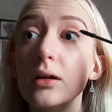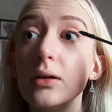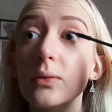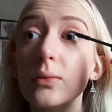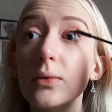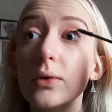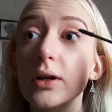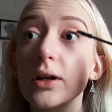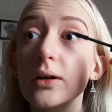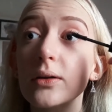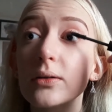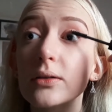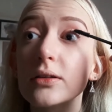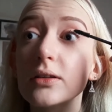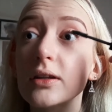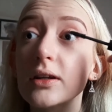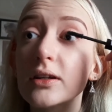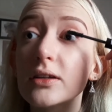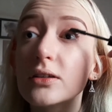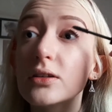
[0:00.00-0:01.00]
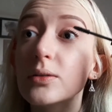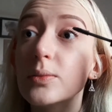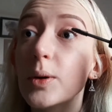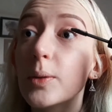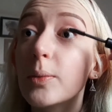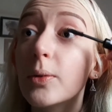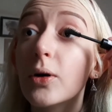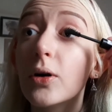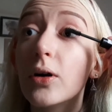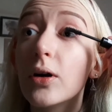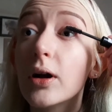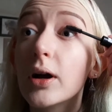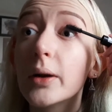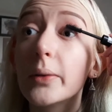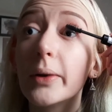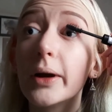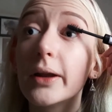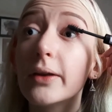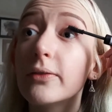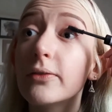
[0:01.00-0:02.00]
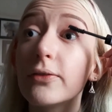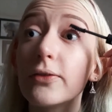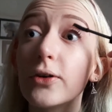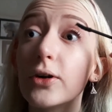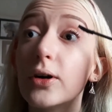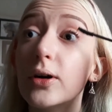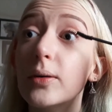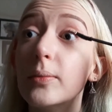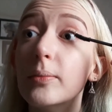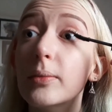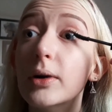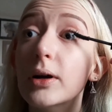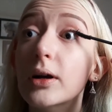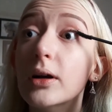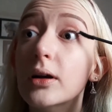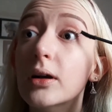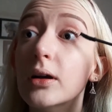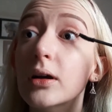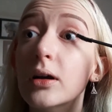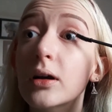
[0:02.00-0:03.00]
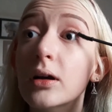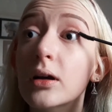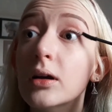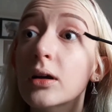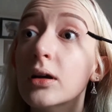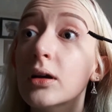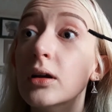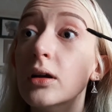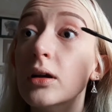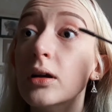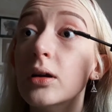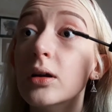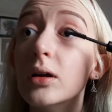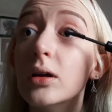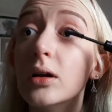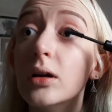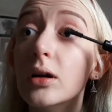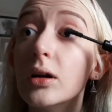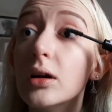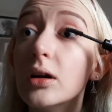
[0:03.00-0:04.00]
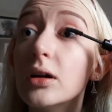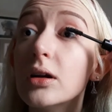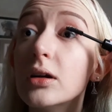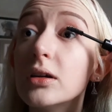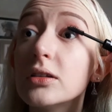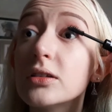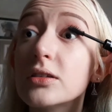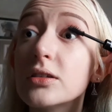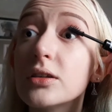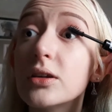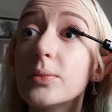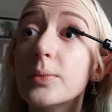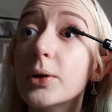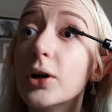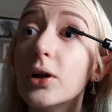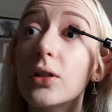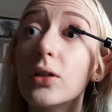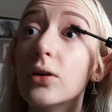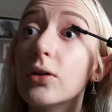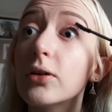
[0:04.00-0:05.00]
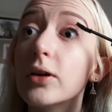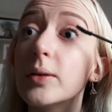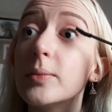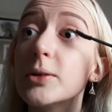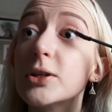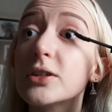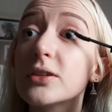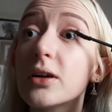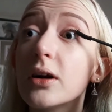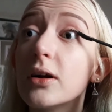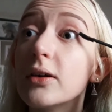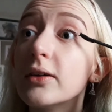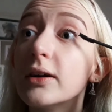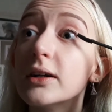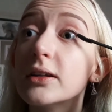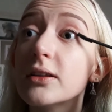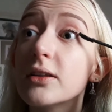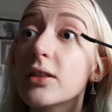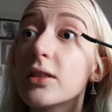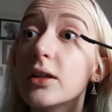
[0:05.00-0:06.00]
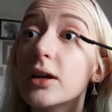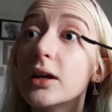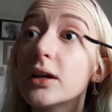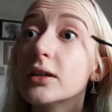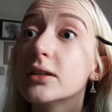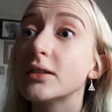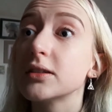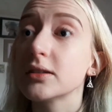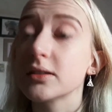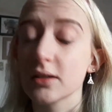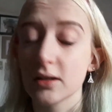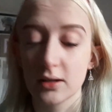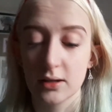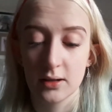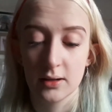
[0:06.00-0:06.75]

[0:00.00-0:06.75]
when I was like super poor. I went from a Soap and Glory mascara to this,